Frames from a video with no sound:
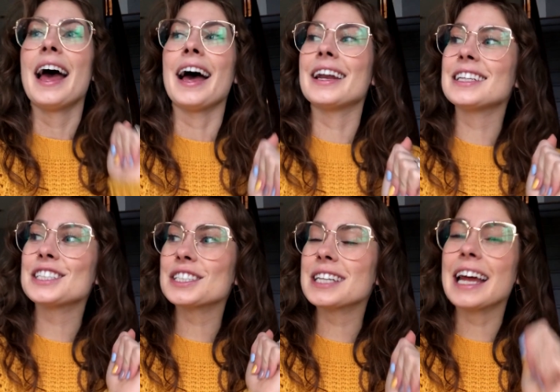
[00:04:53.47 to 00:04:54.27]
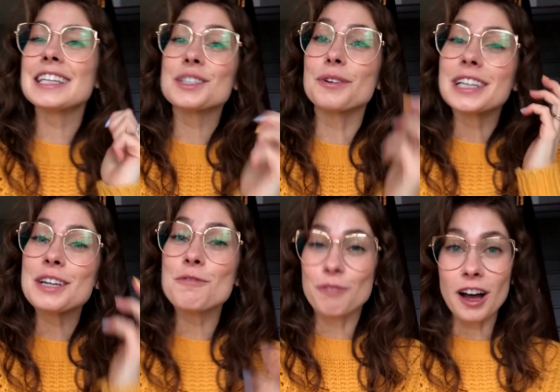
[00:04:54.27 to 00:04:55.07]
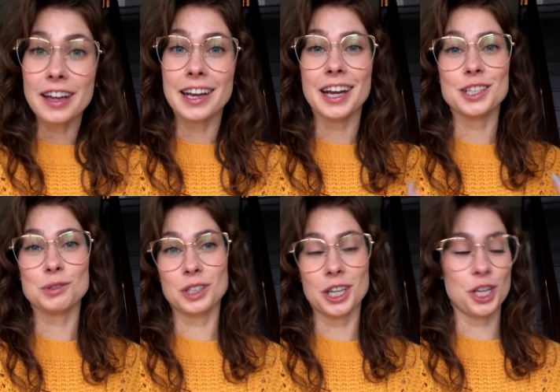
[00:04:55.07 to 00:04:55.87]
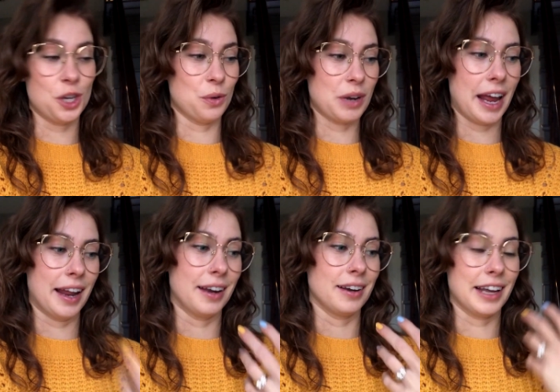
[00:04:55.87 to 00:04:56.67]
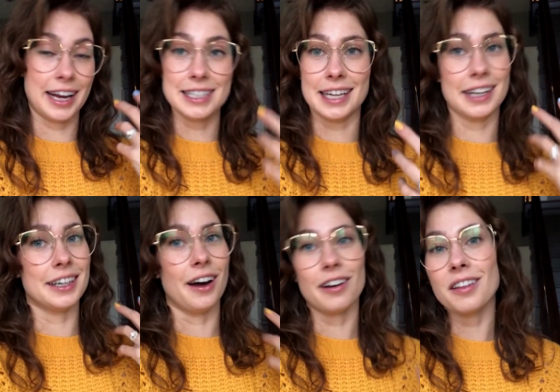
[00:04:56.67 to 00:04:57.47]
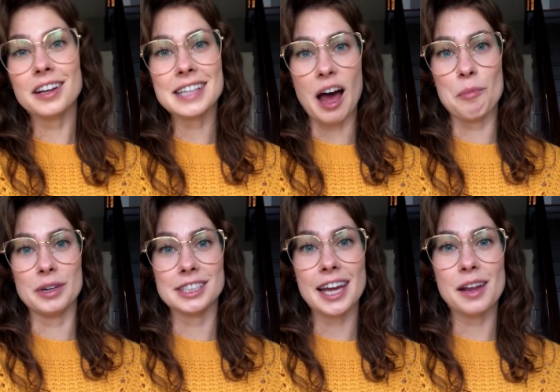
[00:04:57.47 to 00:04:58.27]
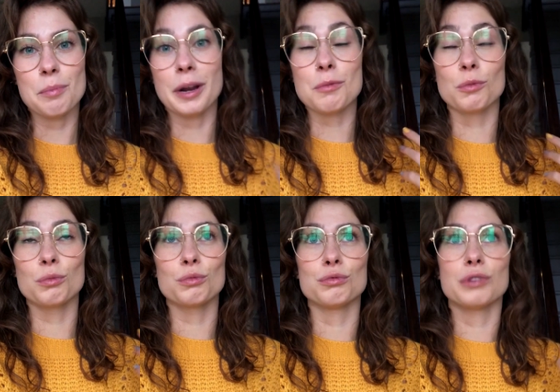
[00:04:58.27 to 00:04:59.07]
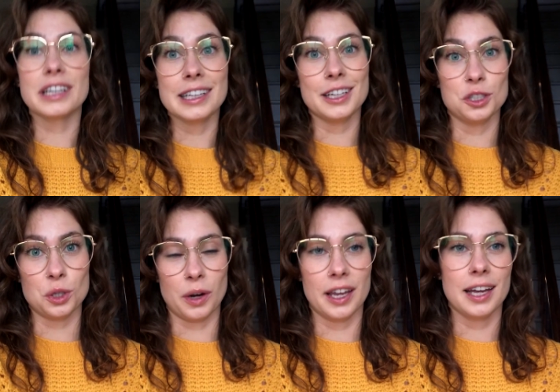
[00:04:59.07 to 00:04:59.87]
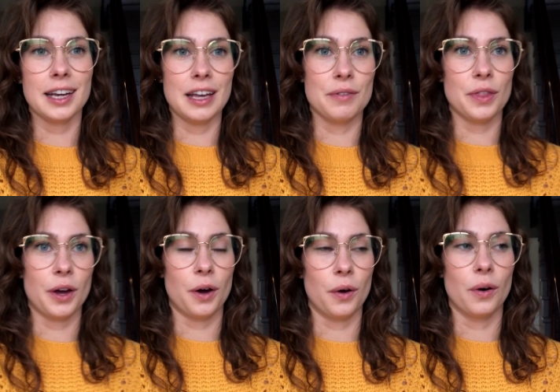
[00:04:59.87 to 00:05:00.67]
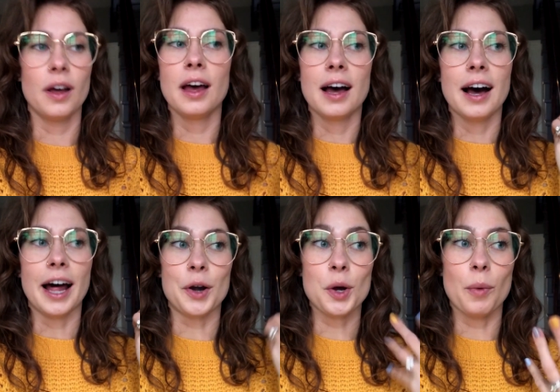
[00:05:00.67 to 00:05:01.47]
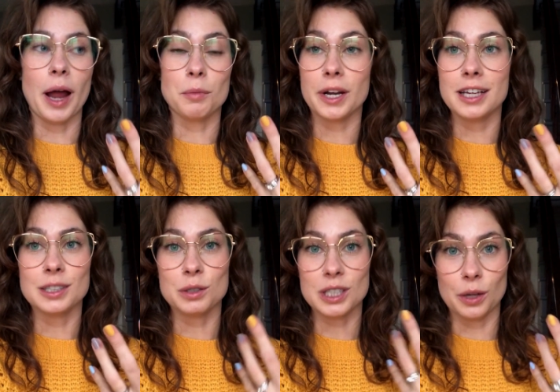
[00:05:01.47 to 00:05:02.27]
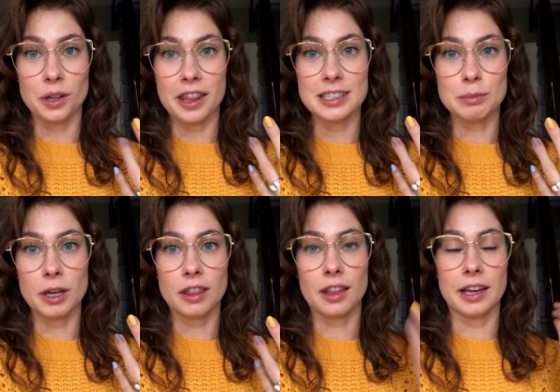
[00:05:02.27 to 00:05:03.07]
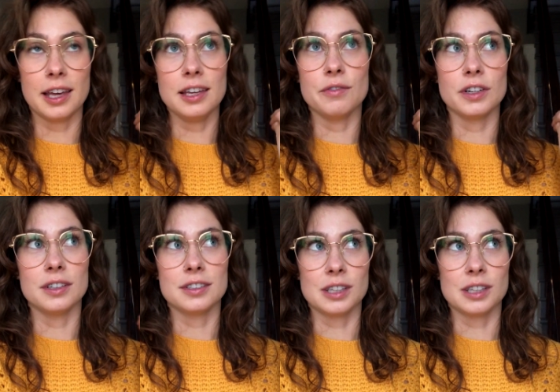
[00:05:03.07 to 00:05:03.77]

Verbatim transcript: And it's just, it's really fun and it's really cute. And like I said, not a lot has happened yet, but I'm really enjoying it, even though I don't know why I'm reading so slowly this month, like even